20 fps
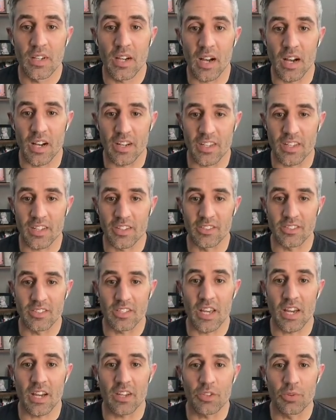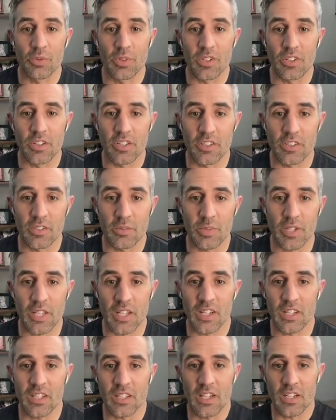Ah, Kels, yeah, you were clear in the
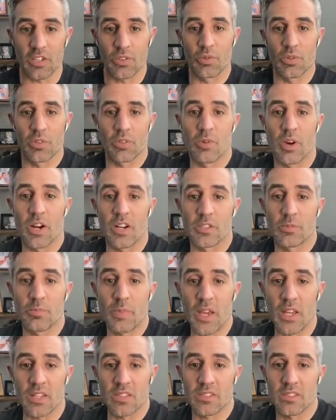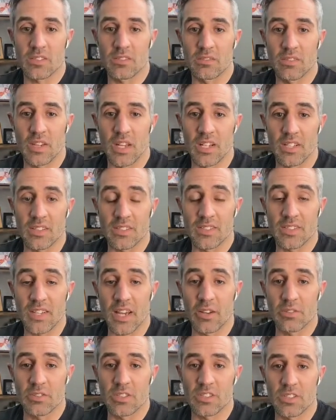beginning that you require space, and it
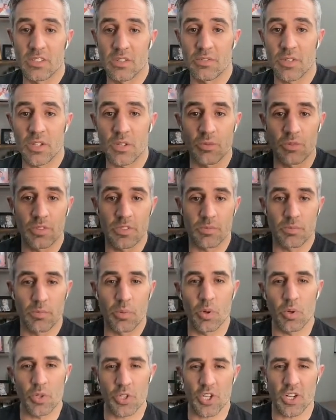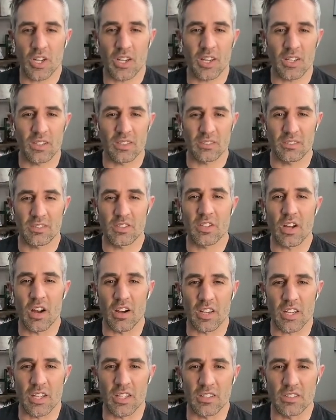sounds as if he was pushing and
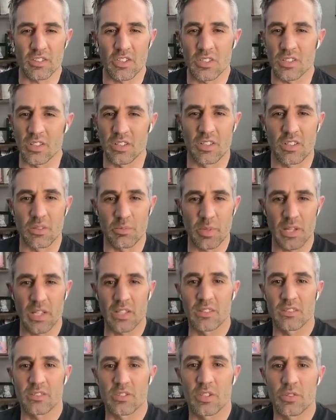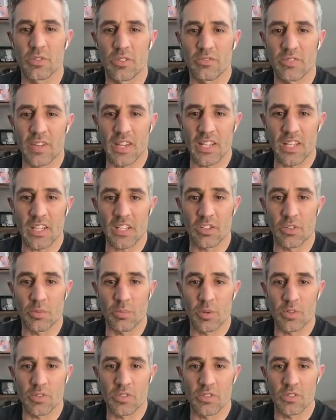stalking just a little bit, so invading your
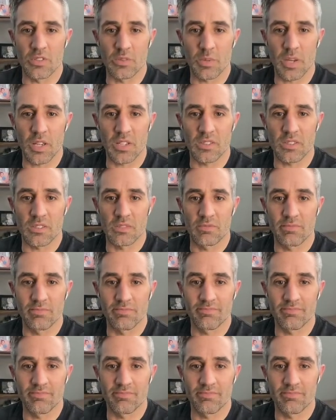personal space.